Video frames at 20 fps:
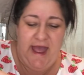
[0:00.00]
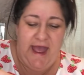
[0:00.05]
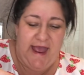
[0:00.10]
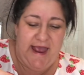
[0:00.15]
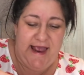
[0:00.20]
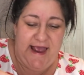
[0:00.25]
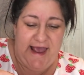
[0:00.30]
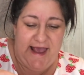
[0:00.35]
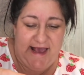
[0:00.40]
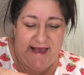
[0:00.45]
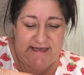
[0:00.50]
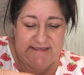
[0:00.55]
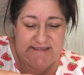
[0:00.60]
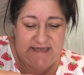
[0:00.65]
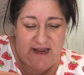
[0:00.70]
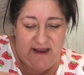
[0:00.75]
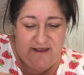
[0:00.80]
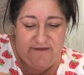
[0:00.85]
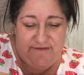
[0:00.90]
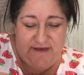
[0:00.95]
It is
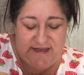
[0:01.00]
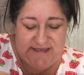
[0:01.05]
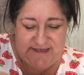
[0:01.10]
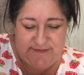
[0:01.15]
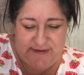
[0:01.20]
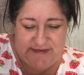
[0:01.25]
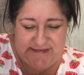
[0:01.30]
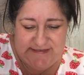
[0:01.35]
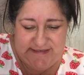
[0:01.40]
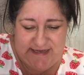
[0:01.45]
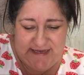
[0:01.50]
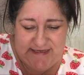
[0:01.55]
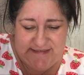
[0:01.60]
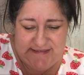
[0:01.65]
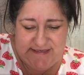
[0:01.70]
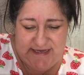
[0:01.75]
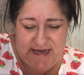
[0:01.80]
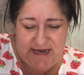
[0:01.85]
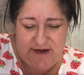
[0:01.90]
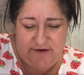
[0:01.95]
vitamin C
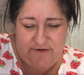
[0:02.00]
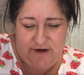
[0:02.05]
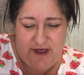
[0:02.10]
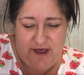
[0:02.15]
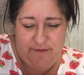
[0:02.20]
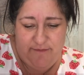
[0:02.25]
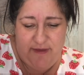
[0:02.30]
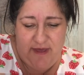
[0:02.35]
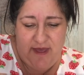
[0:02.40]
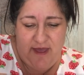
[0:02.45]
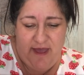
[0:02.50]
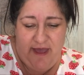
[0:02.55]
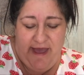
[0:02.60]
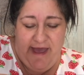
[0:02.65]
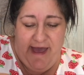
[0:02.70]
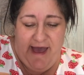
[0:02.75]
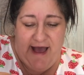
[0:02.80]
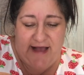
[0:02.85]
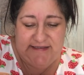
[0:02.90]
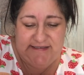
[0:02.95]
serum,
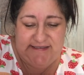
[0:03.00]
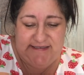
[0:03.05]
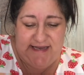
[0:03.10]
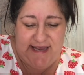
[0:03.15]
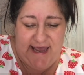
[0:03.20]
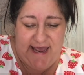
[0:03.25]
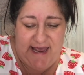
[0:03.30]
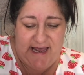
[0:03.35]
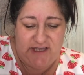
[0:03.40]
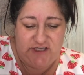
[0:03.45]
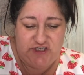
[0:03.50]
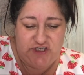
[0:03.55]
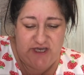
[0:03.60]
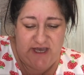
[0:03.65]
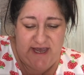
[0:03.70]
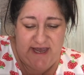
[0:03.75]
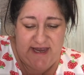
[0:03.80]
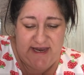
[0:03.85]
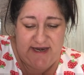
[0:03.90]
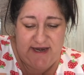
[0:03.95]

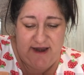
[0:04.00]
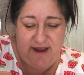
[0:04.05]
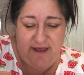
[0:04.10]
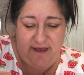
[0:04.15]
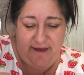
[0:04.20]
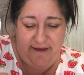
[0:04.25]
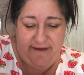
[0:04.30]
anti-aging, um,